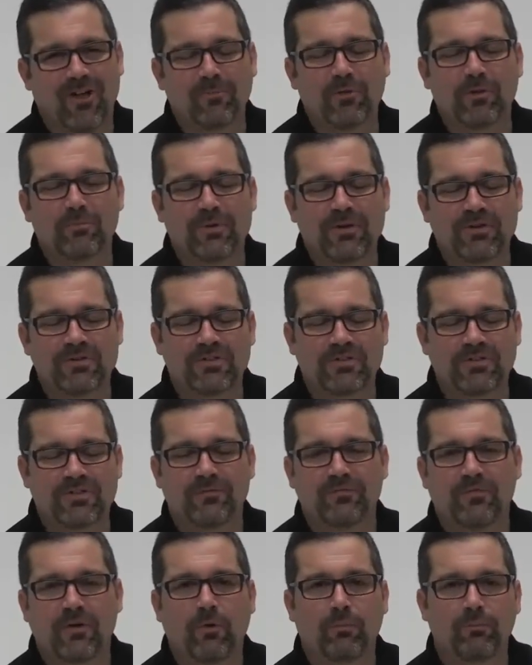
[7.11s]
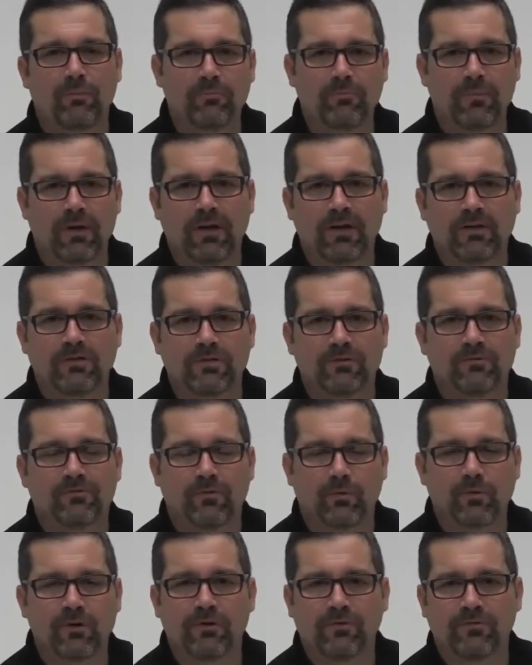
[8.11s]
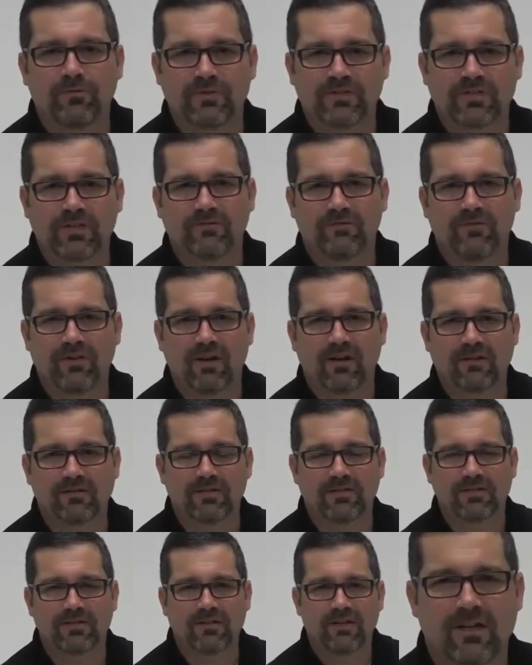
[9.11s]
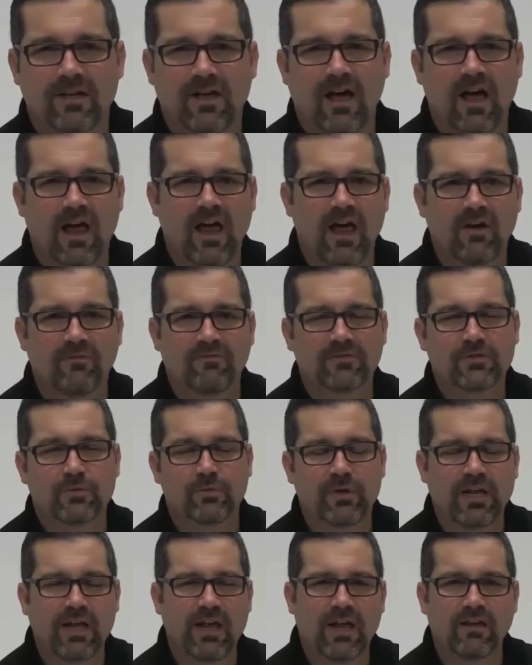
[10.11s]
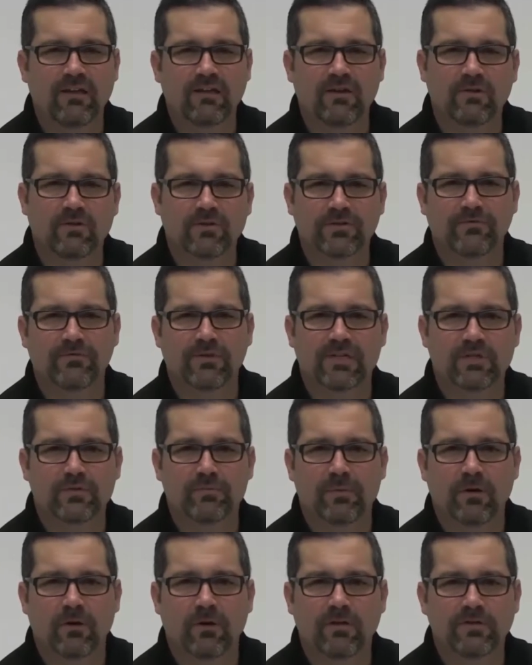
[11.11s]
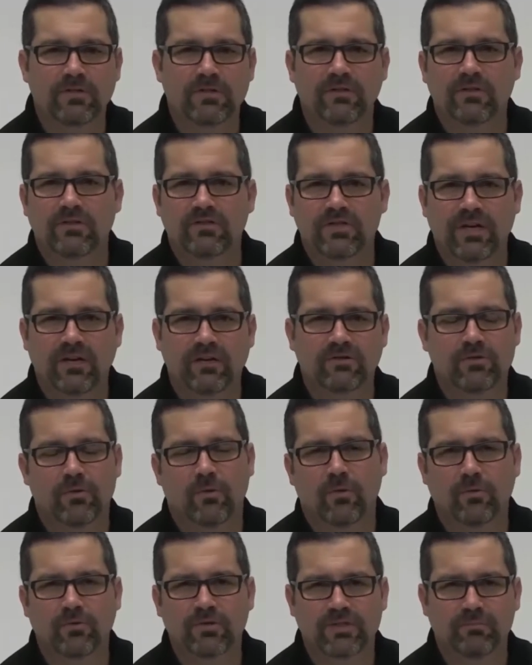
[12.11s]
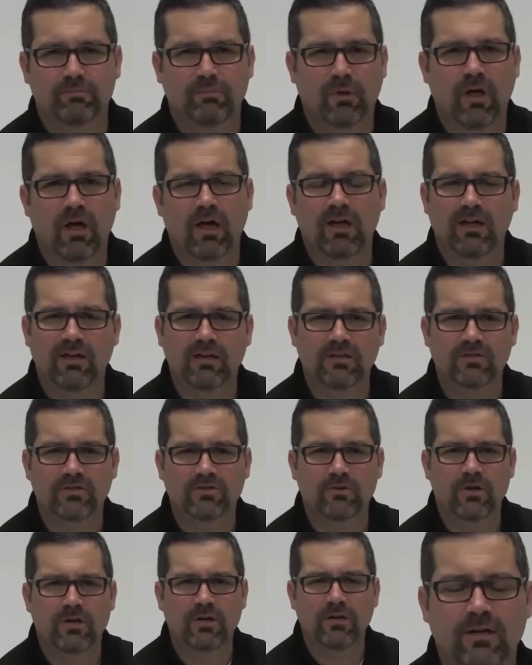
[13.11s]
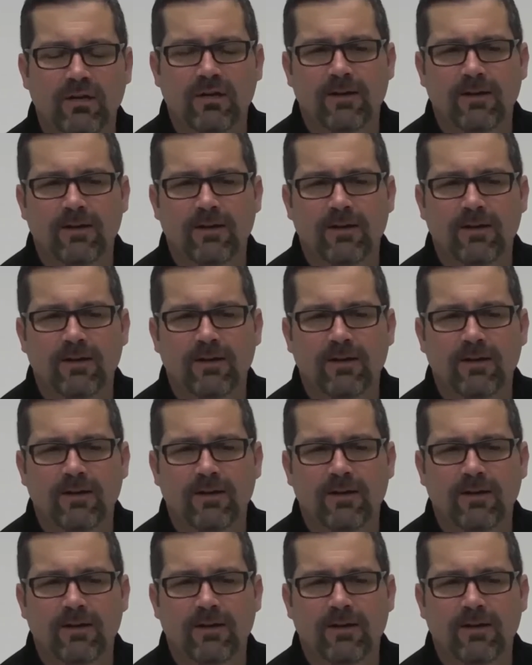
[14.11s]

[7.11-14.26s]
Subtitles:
I'm the Business Development Manager for NoFisk Advance. I have 28 years of experience in the janitorial supply industry.